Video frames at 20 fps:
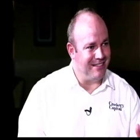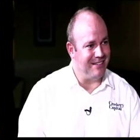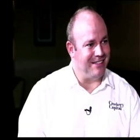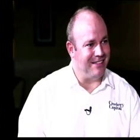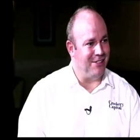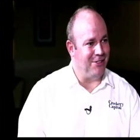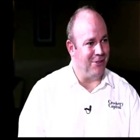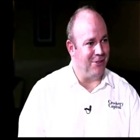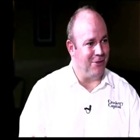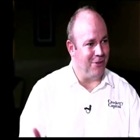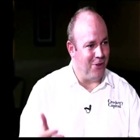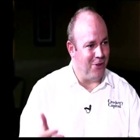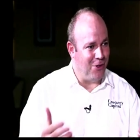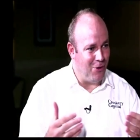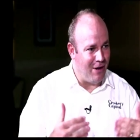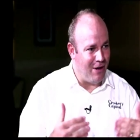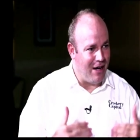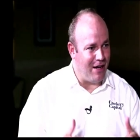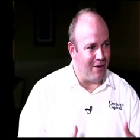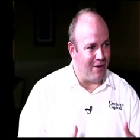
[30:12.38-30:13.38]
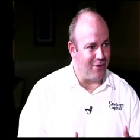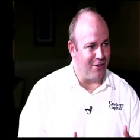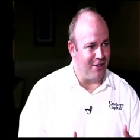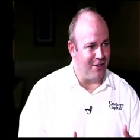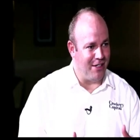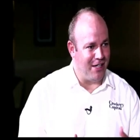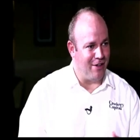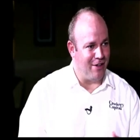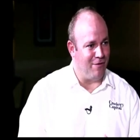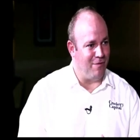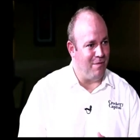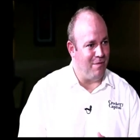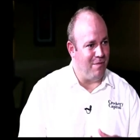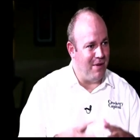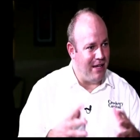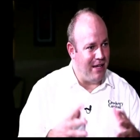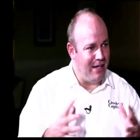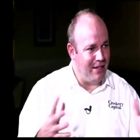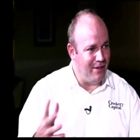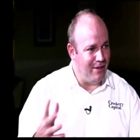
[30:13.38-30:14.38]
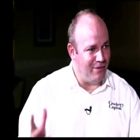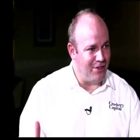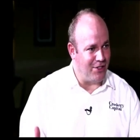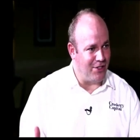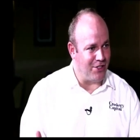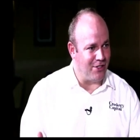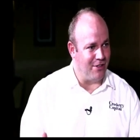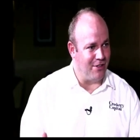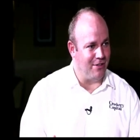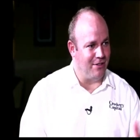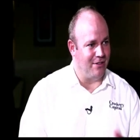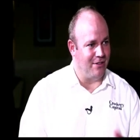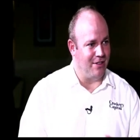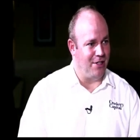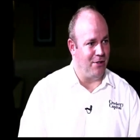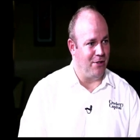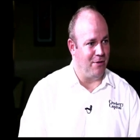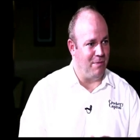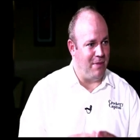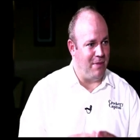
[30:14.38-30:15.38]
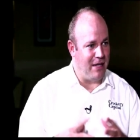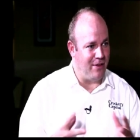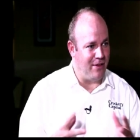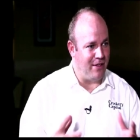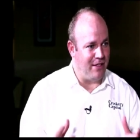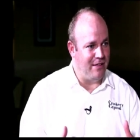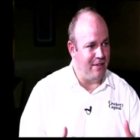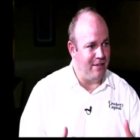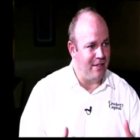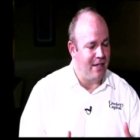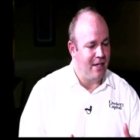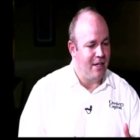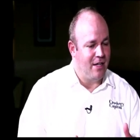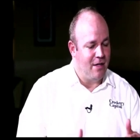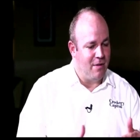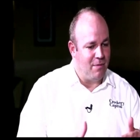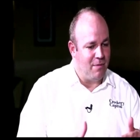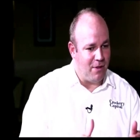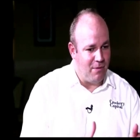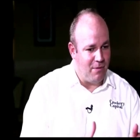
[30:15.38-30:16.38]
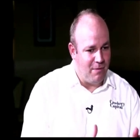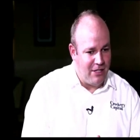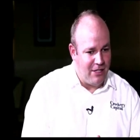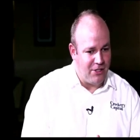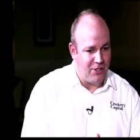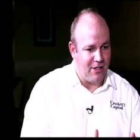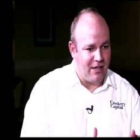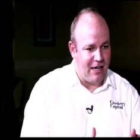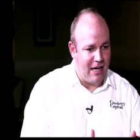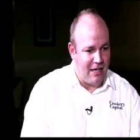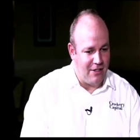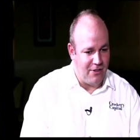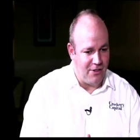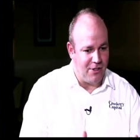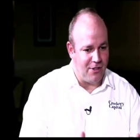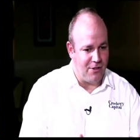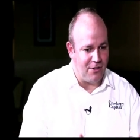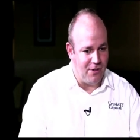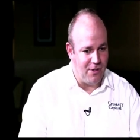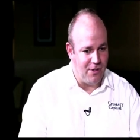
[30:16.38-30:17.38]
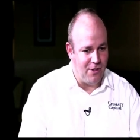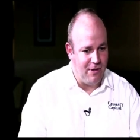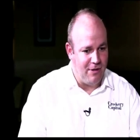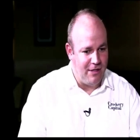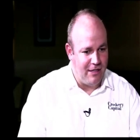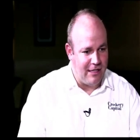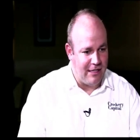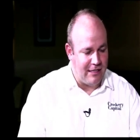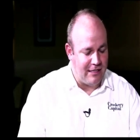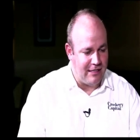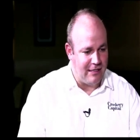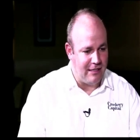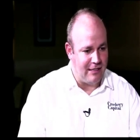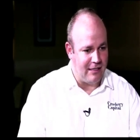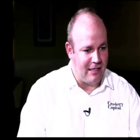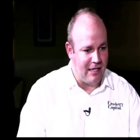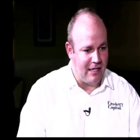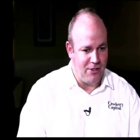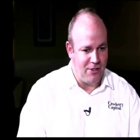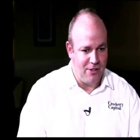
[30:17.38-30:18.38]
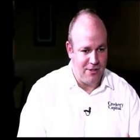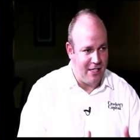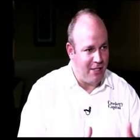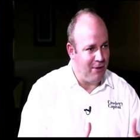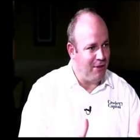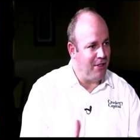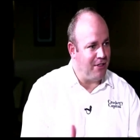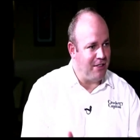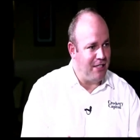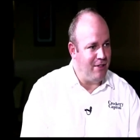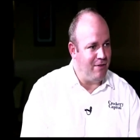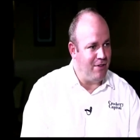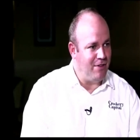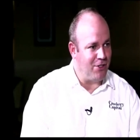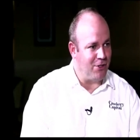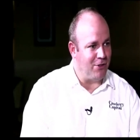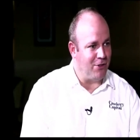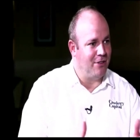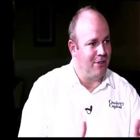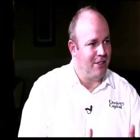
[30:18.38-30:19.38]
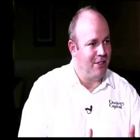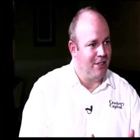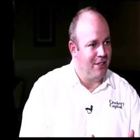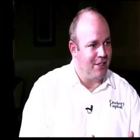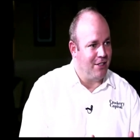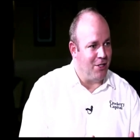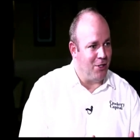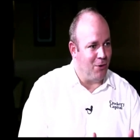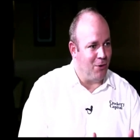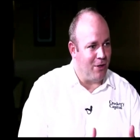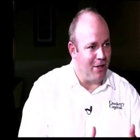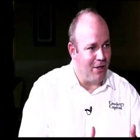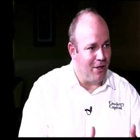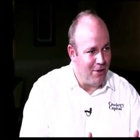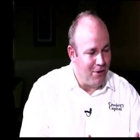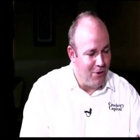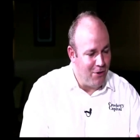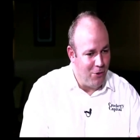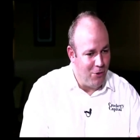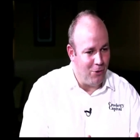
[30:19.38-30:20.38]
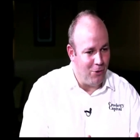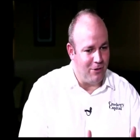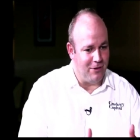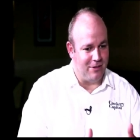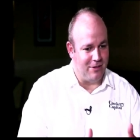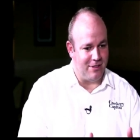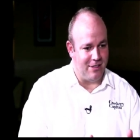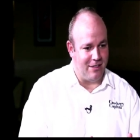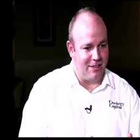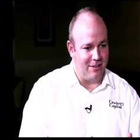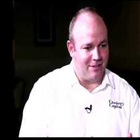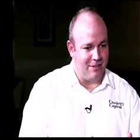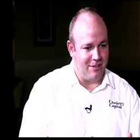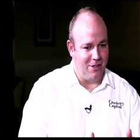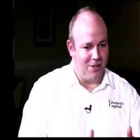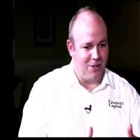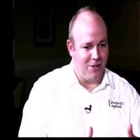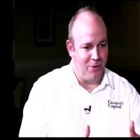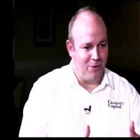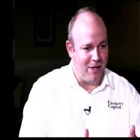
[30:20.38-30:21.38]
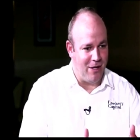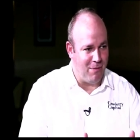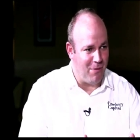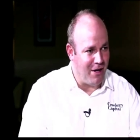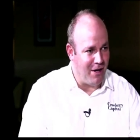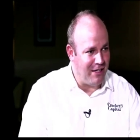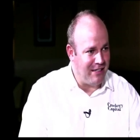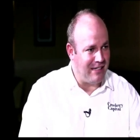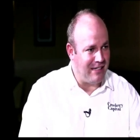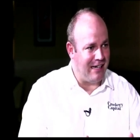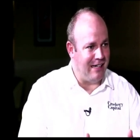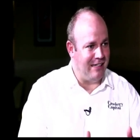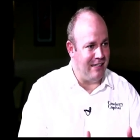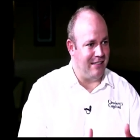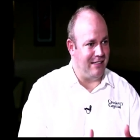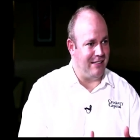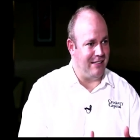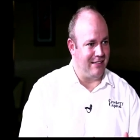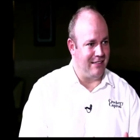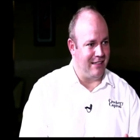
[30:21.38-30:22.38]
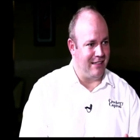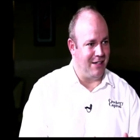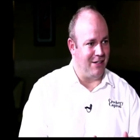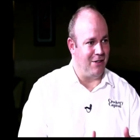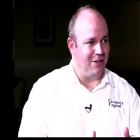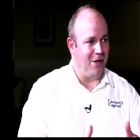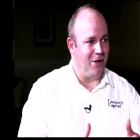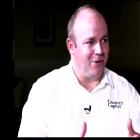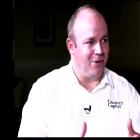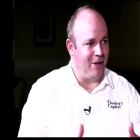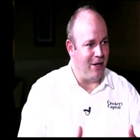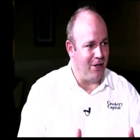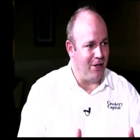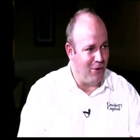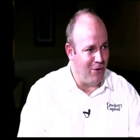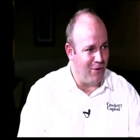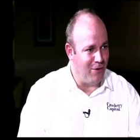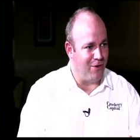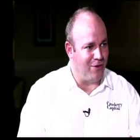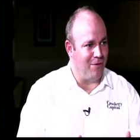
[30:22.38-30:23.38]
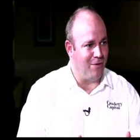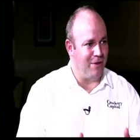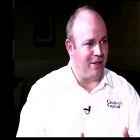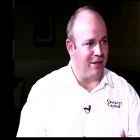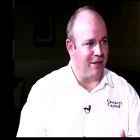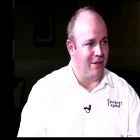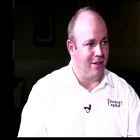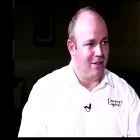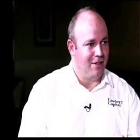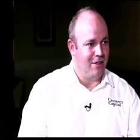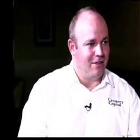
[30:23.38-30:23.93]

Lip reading: you know, go after it. You have big vision, you know, big things, but make sure as you're doing it, just like with your TV show, you know, what are the goals and how do I monetize it and how do I go from there?